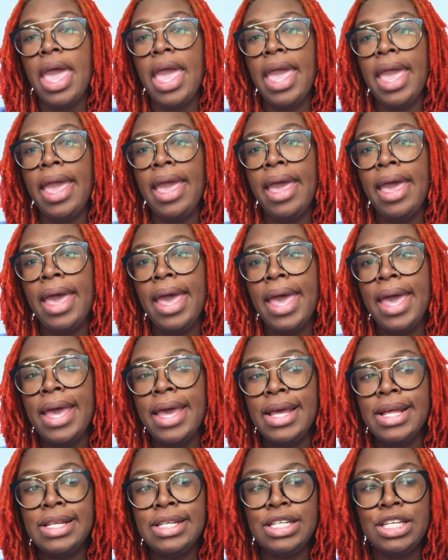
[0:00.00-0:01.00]

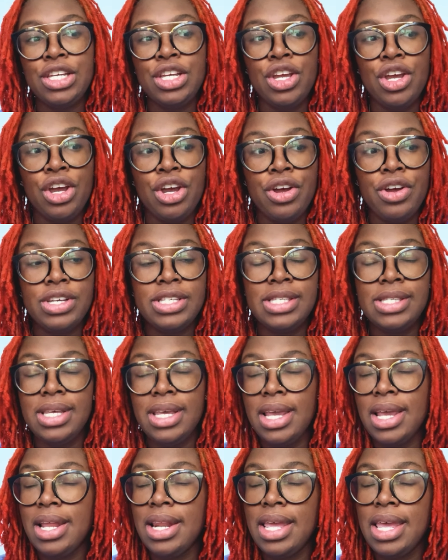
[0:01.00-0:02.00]
And your
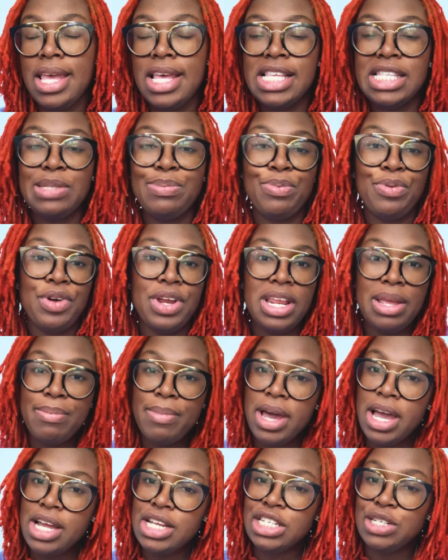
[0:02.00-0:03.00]
skin is pretty
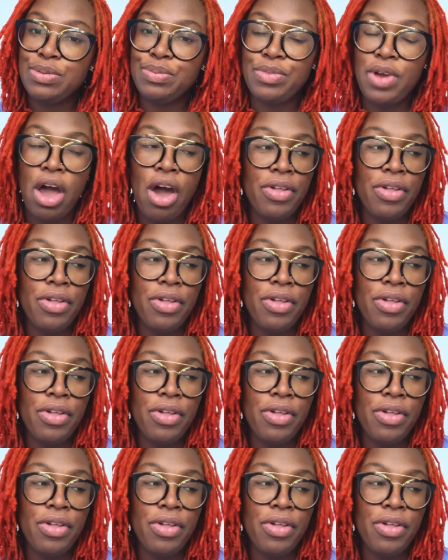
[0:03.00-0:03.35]
much,